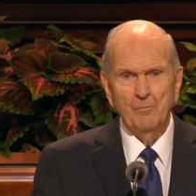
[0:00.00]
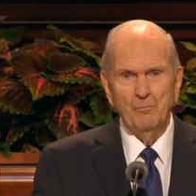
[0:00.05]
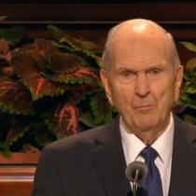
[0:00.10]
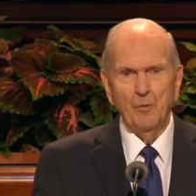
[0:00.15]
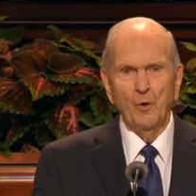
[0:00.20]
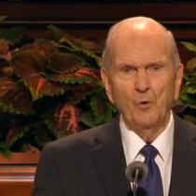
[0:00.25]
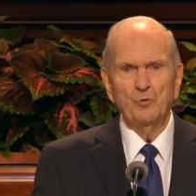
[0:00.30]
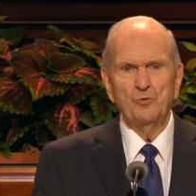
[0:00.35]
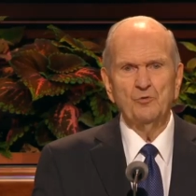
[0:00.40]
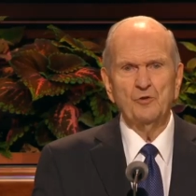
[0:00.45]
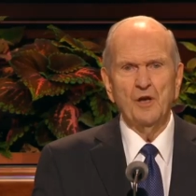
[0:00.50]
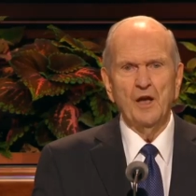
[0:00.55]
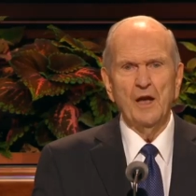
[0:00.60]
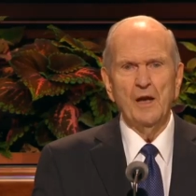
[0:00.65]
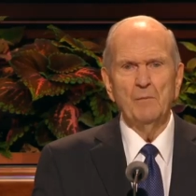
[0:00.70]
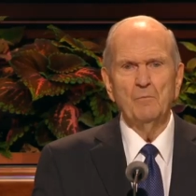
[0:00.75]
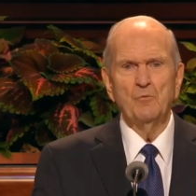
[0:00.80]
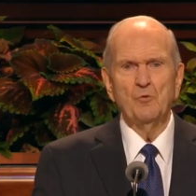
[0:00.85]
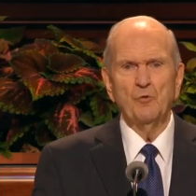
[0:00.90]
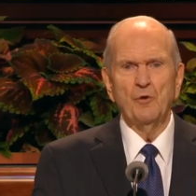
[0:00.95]
Most
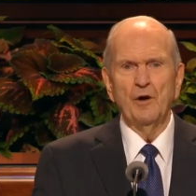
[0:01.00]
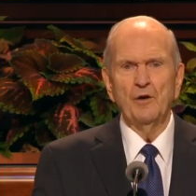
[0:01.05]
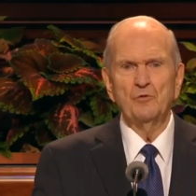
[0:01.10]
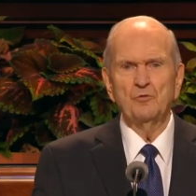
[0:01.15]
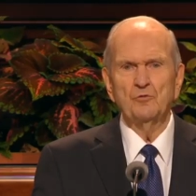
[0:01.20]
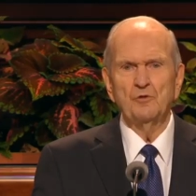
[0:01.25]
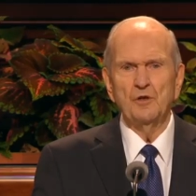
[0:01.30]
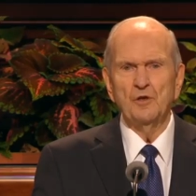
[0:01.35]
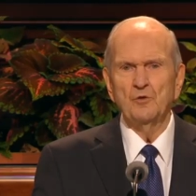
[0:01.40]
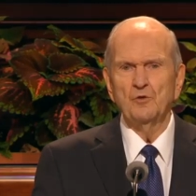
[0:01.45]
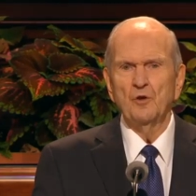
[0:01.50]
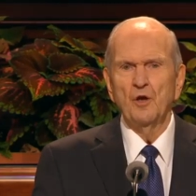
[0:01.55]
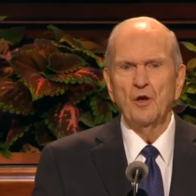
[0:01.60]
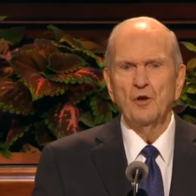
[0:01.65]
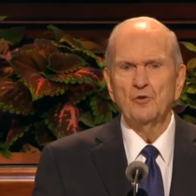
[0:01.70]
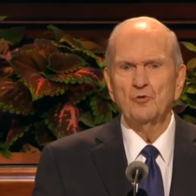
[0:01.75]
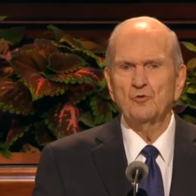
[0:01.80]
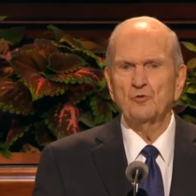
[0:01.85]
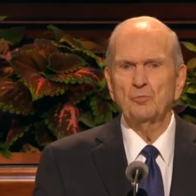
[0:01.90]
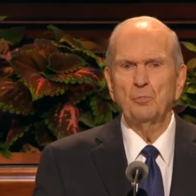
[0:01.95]
came dressed in
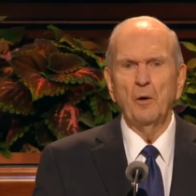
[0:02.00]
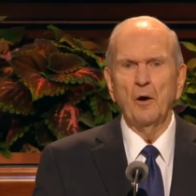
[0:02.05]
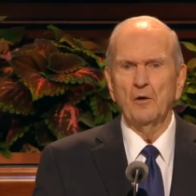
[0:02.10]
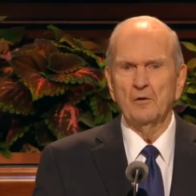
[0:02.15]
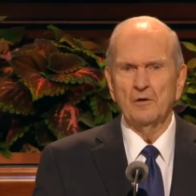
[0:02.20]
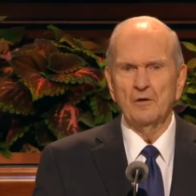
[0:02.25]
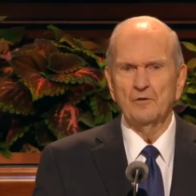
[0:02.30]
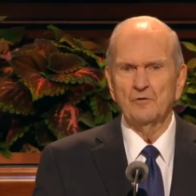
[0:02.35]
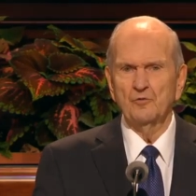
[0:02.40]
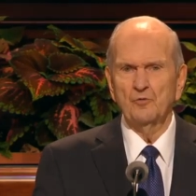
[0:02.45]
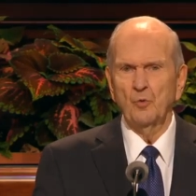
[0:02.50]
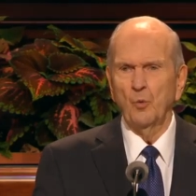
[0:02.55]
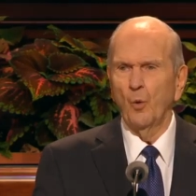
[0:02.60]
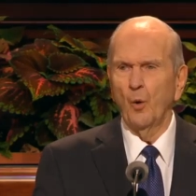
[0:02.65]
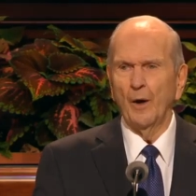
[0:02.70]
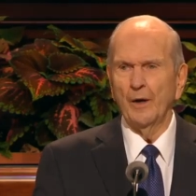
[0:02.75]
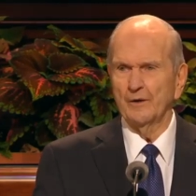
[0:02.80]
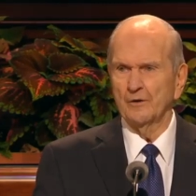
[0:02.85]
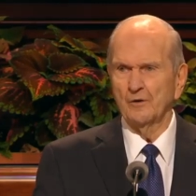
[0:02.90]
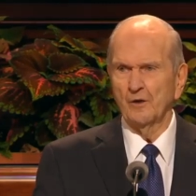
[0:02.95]
spotless
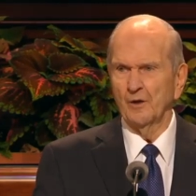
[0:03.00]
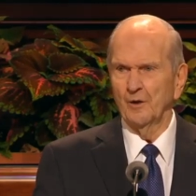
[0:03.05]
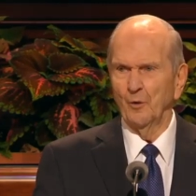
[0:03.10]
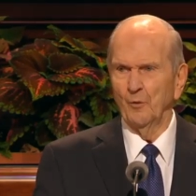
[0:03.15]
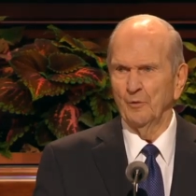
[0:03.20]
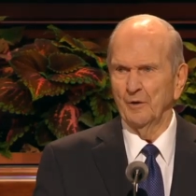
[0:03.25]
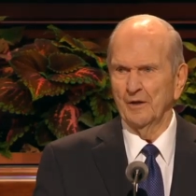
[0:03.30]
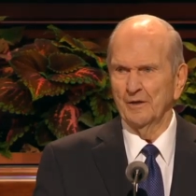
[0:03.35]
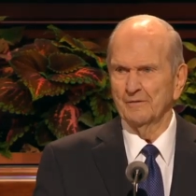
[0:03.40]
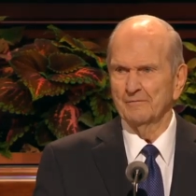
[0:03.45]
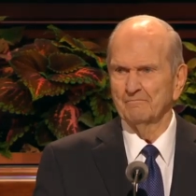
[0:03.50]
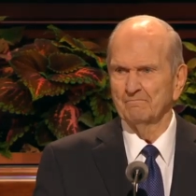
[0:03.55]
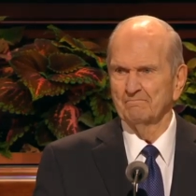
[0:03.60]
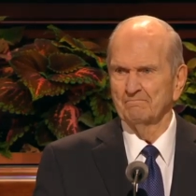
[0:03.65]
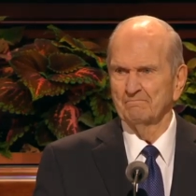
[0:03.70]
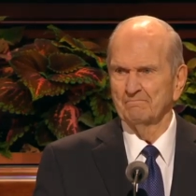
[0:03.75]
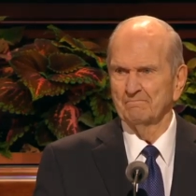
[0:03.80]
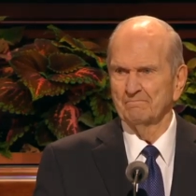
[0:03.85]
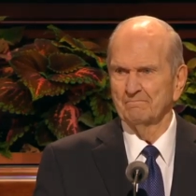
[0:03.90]
white clothing.